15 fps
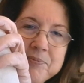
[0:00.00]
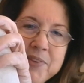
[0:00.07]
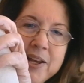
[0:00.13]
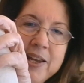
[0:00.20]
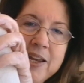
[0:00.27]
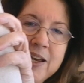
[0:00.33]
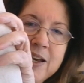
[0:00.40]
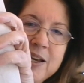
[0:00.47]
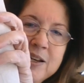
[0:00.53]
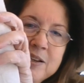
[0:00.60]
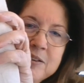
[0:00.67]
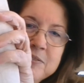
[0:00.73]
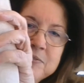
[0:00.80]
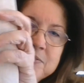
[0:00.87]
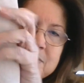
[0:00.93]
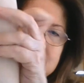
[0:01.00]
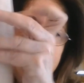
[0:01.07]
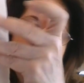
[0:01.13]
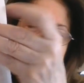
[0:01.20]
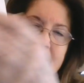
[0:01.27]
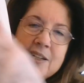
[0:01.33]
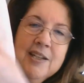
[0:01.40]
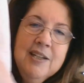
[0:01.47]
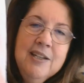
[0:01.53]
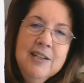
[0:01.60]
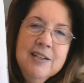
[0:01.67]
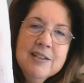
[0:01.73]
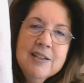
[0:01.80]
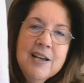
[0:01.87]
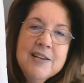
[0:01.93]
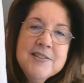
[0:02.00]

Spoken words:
I